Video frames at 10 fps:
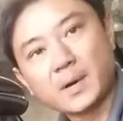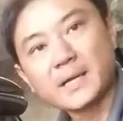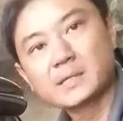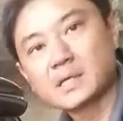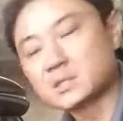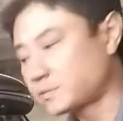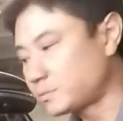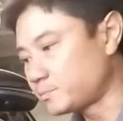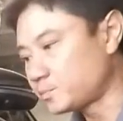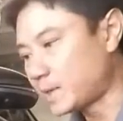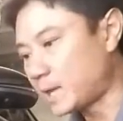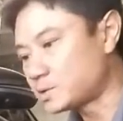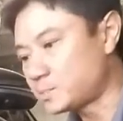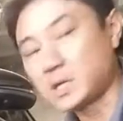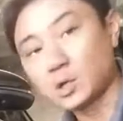brake dust
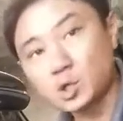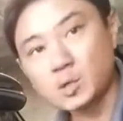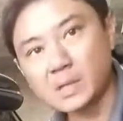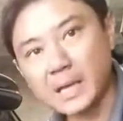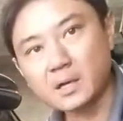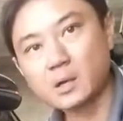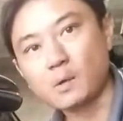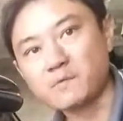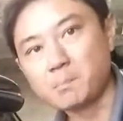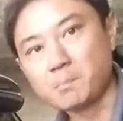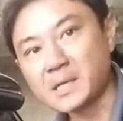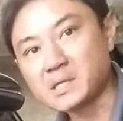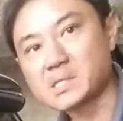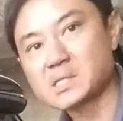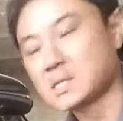that's been accumulated over
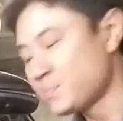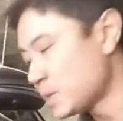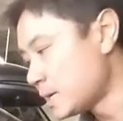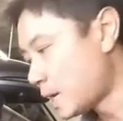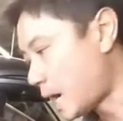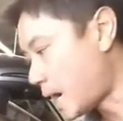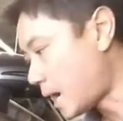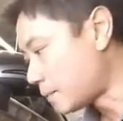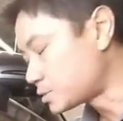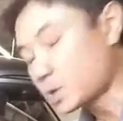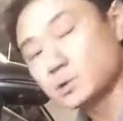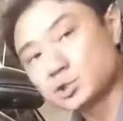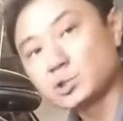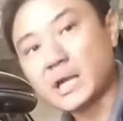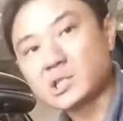months, so it
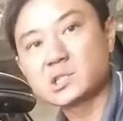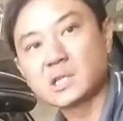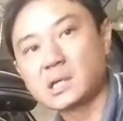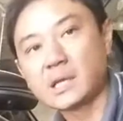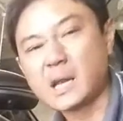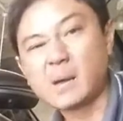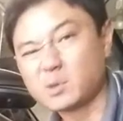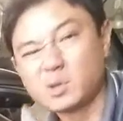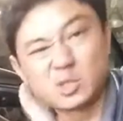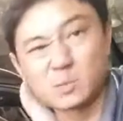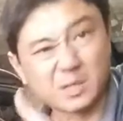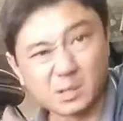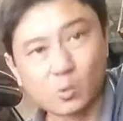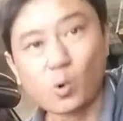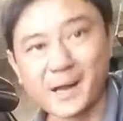should actually clean up. It should be
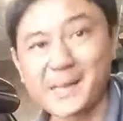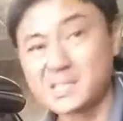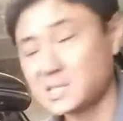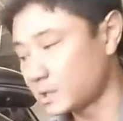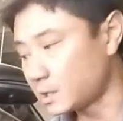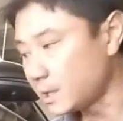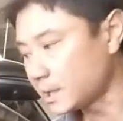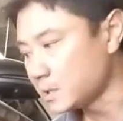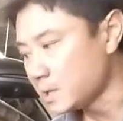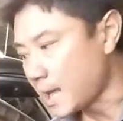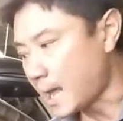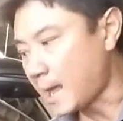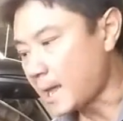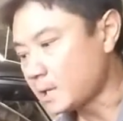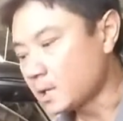quite easy to clean.
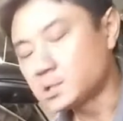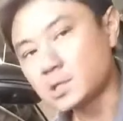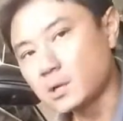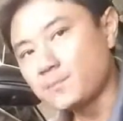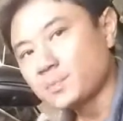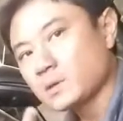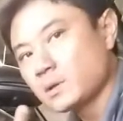And so